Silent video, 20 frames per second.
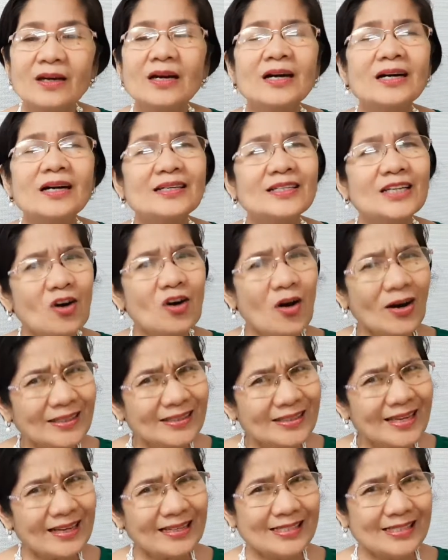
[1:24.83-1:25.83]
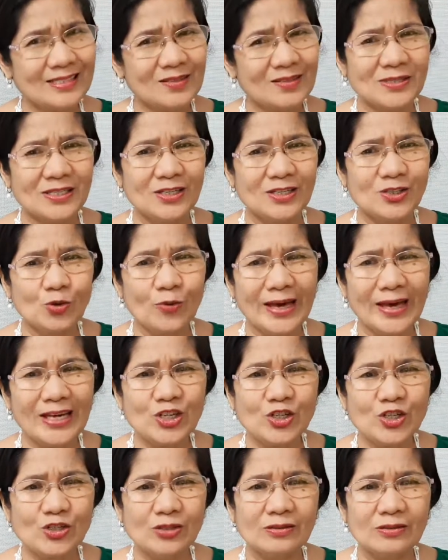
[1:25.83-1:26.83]
The context of
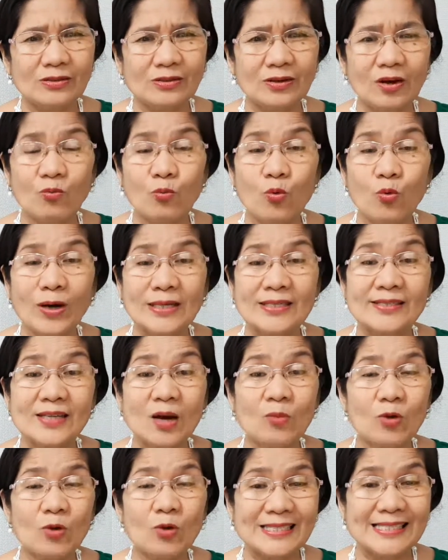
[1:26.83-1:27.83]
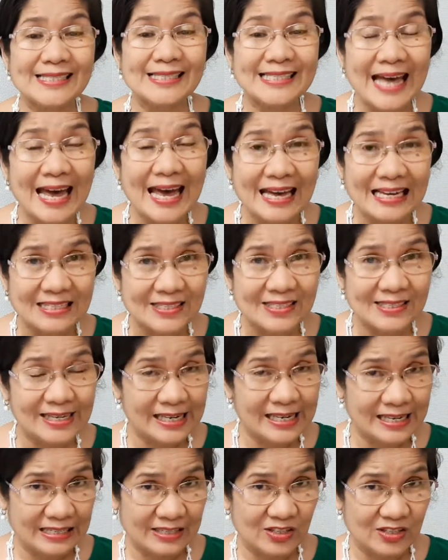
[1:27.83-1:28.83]
situation of what someone says
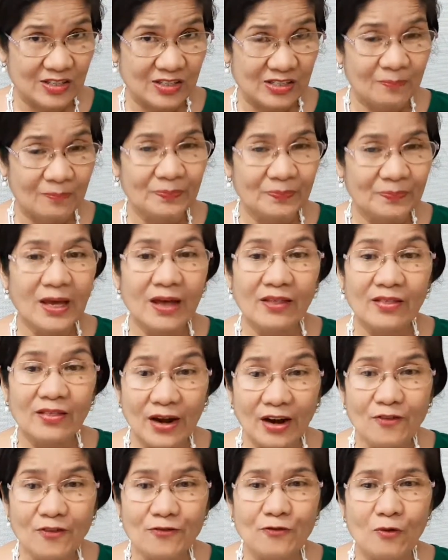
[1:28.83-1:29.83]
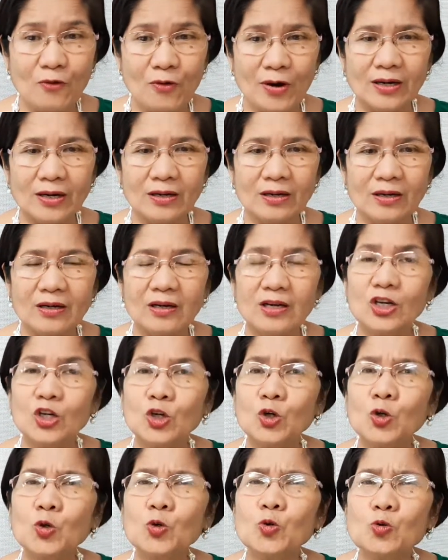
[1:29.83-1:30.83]
is, therefore,
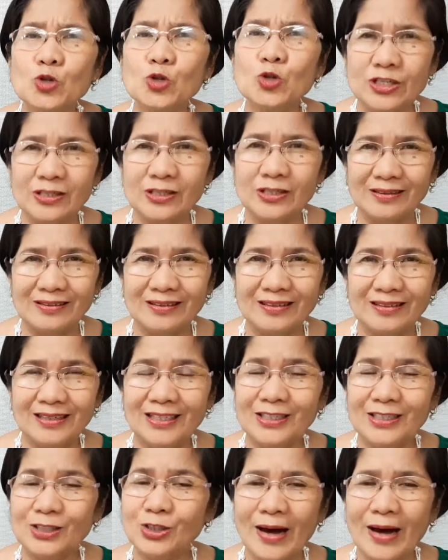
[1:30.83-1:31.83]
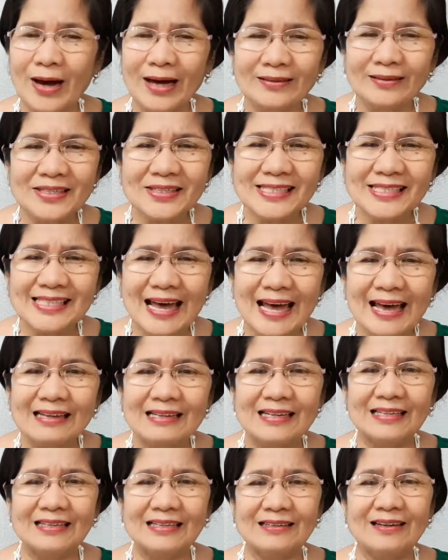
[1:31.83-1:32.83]
crucial to
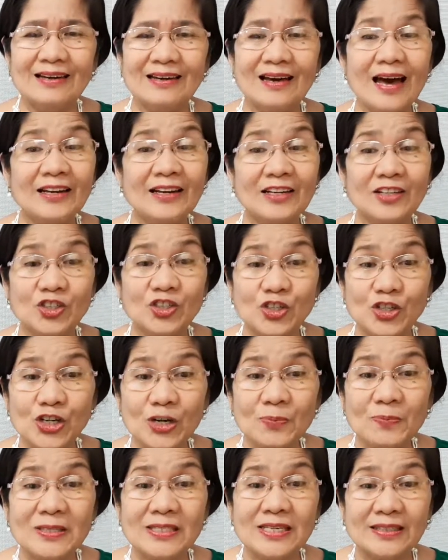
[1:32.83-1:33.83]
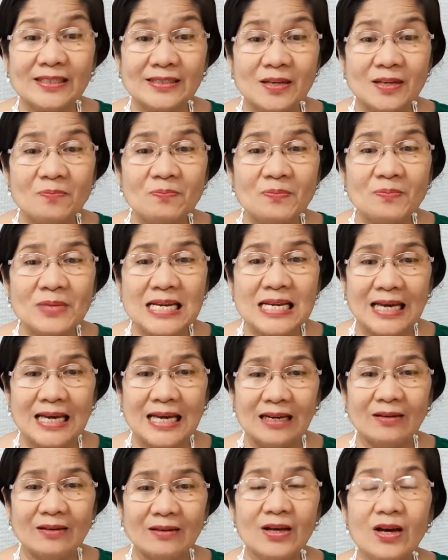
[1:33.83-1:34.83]
understanding and interpreting the meaning
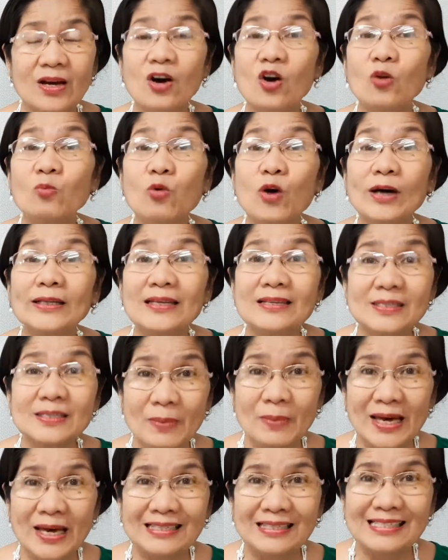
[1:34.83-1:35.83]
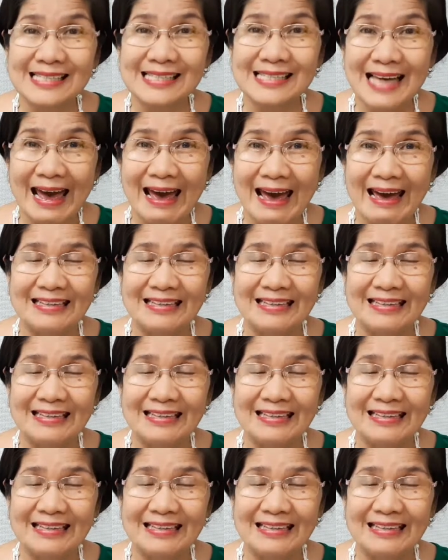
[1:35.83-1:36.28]
of what is being said.